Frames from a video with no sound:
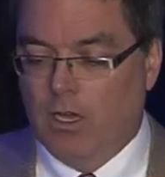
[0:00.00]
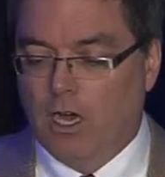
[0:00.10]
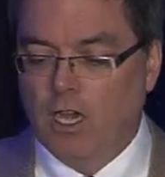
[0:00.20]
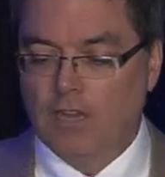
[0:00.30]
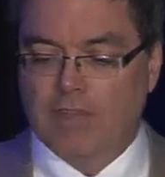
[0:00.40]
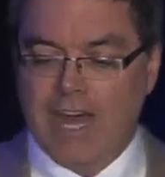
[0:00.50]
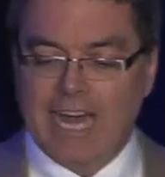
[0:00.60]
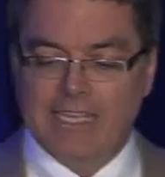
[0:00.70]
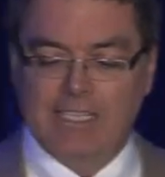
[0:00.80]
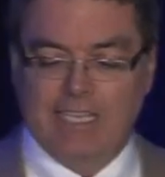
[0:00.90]
All of
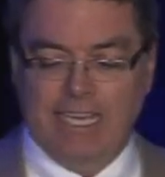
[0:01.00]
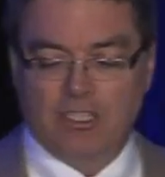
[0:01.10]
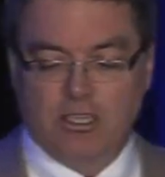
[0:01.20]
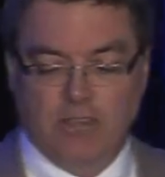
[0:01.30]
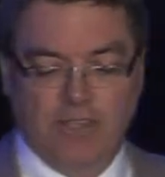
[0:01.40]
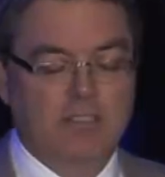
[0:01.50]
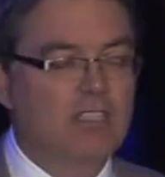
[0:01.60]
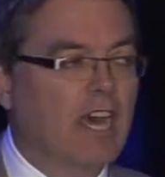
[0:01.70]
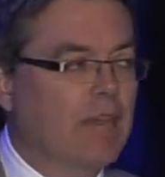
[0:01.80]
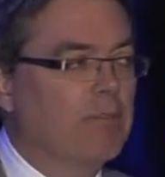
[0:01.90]
that is to get to this
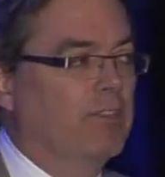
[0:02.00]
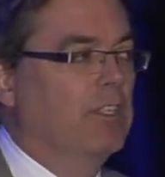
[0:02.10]
type of a